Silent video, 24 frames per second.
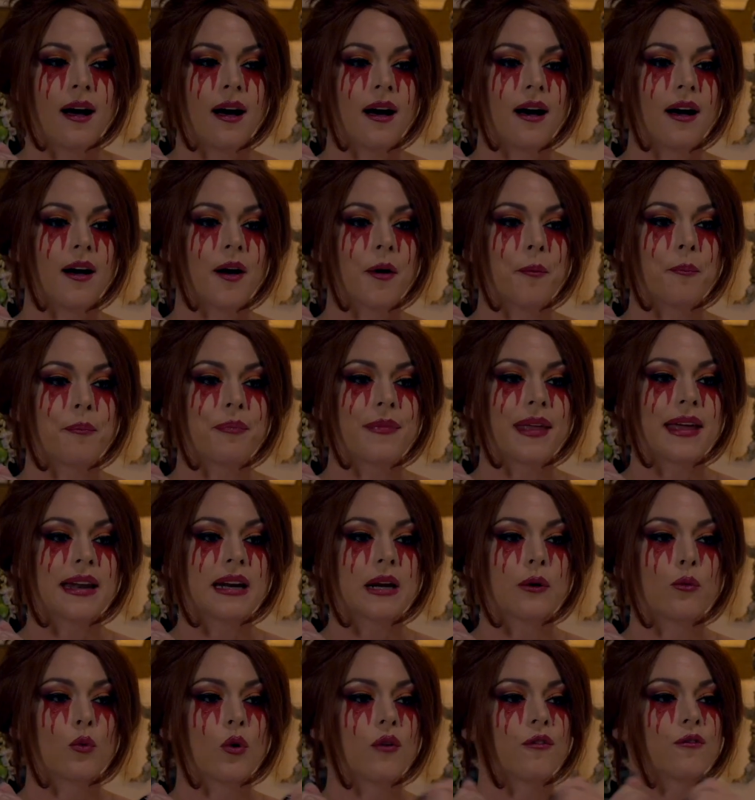
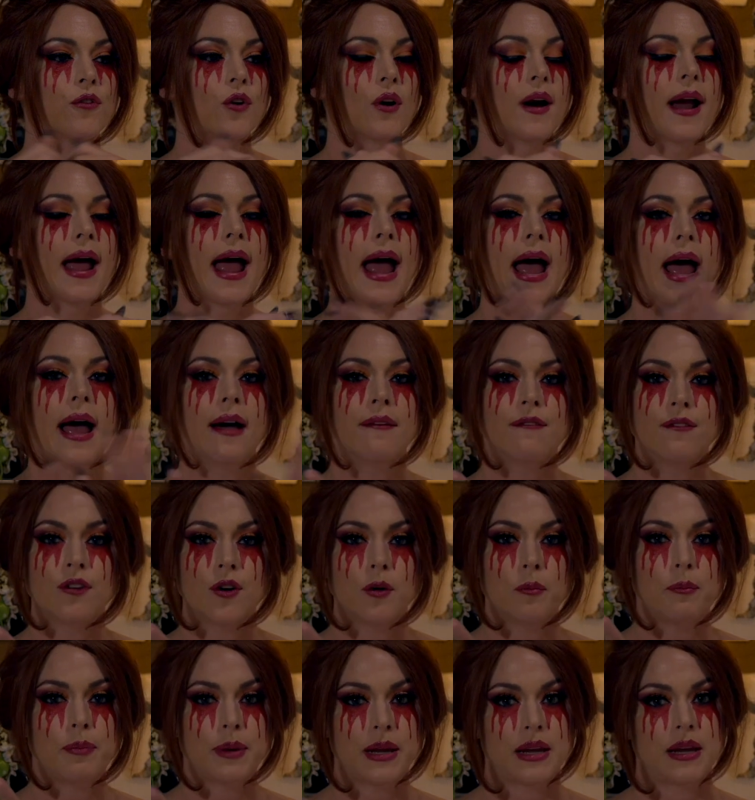and it will
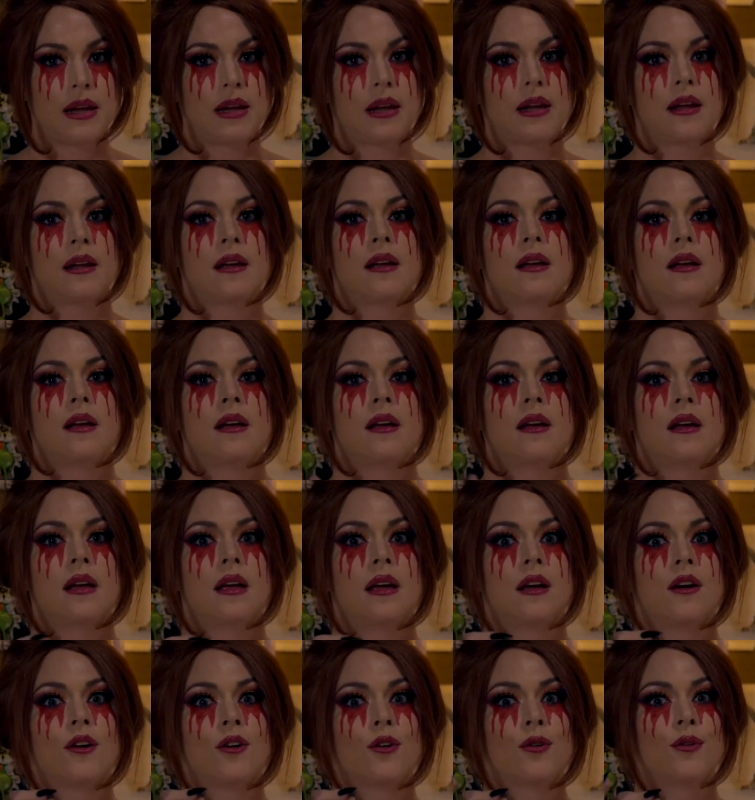forever be
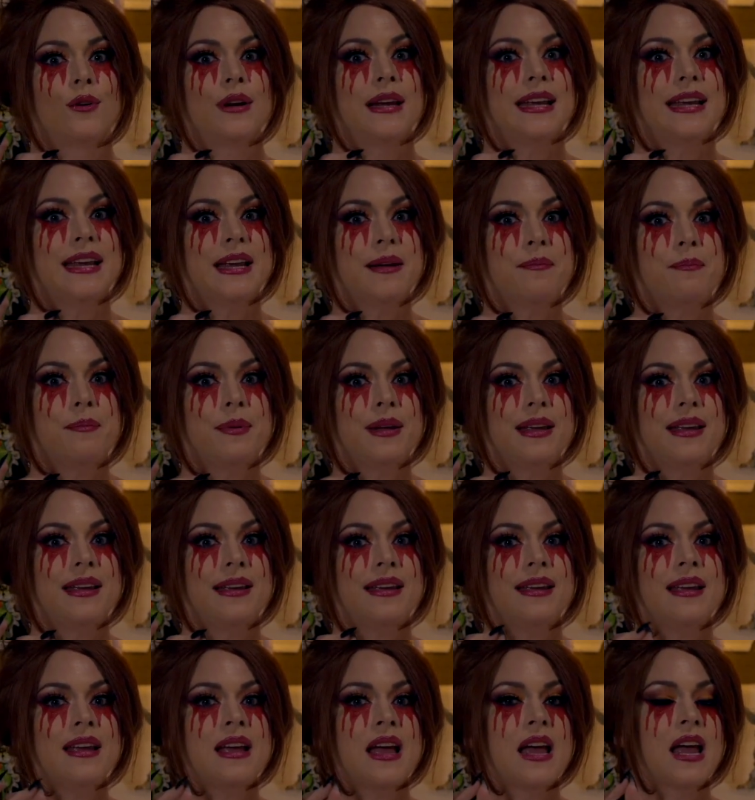a
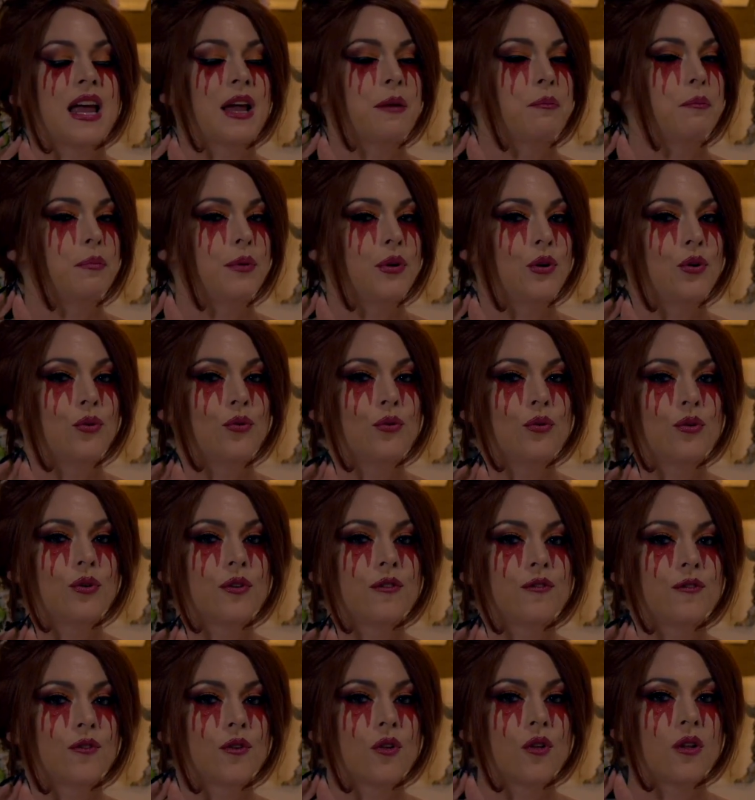creepy and
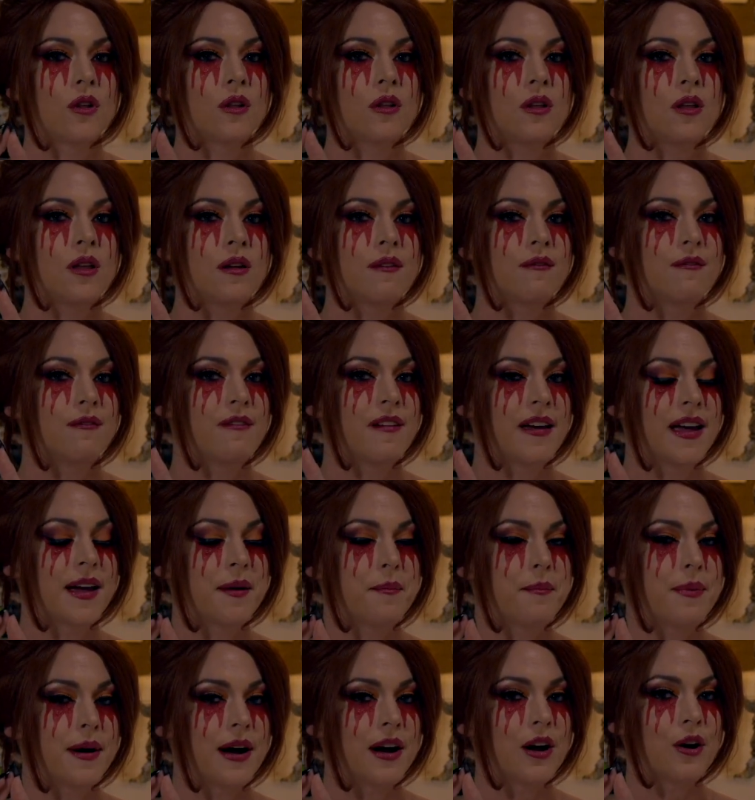beautiful
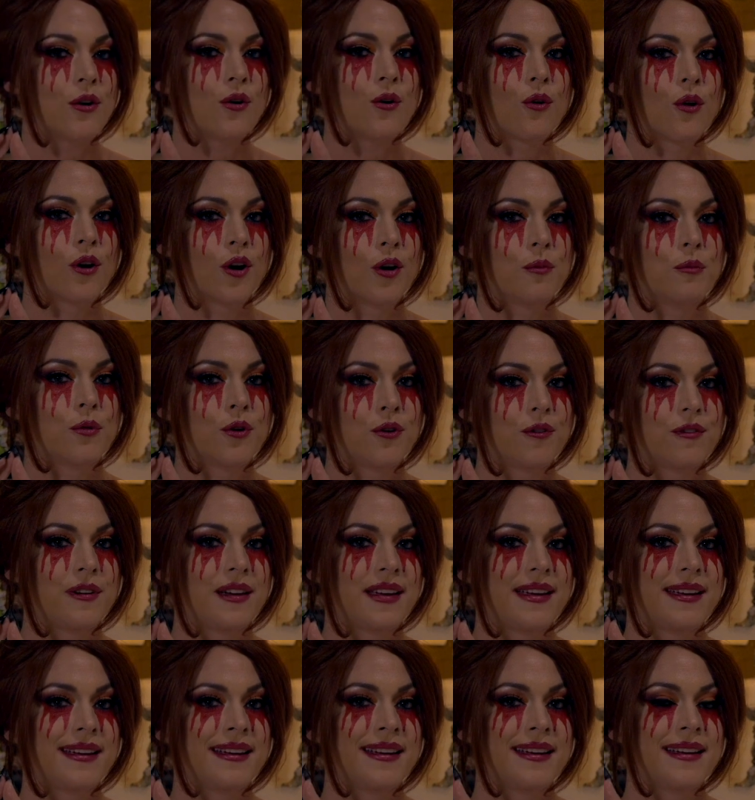vampire horror
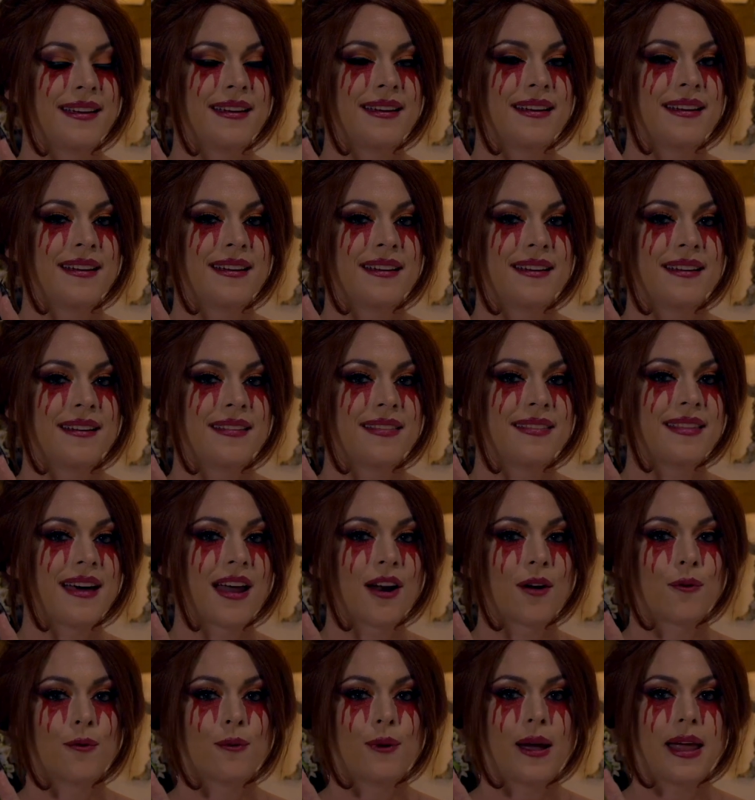movie
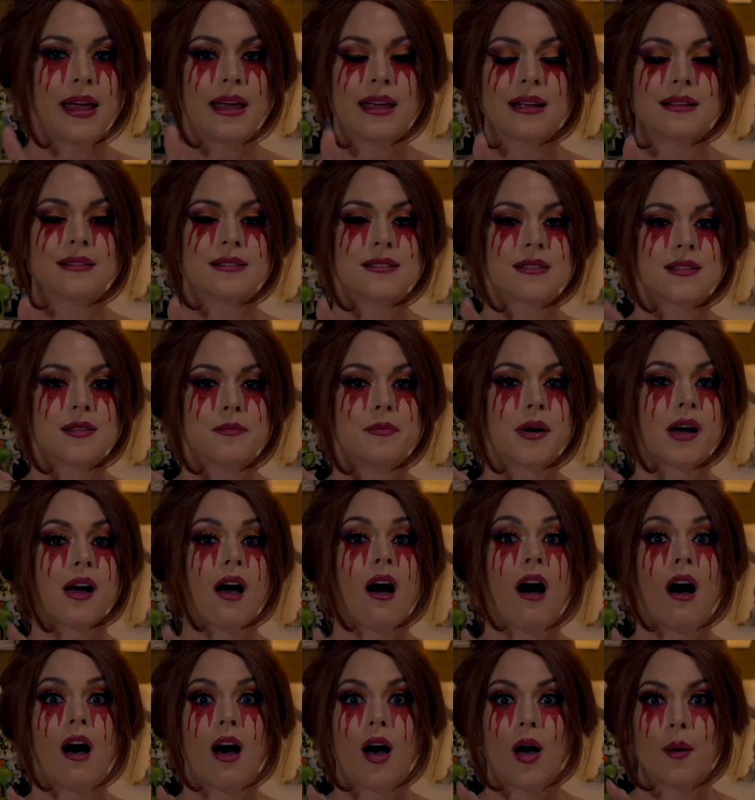that awakens the
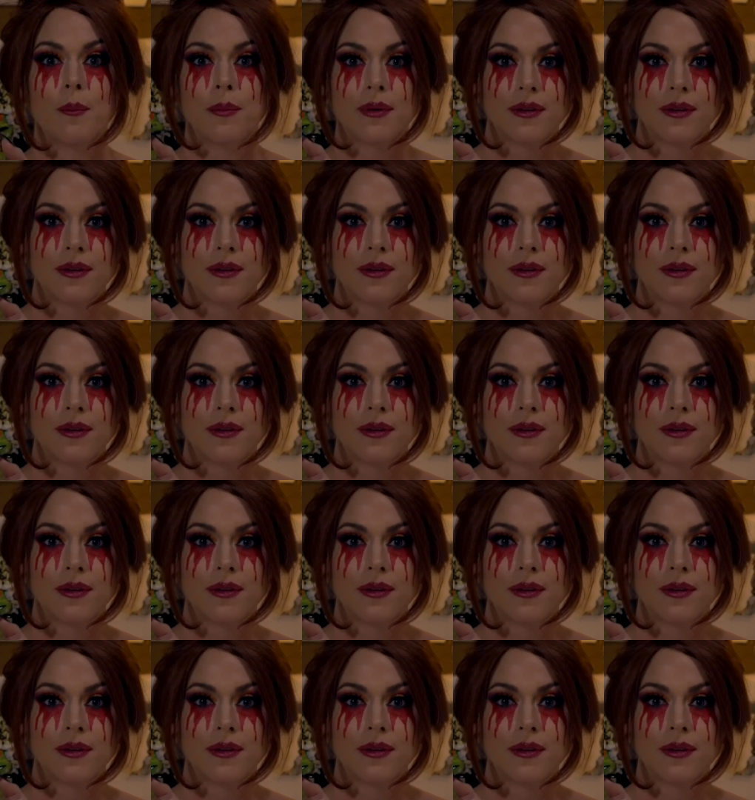macabre.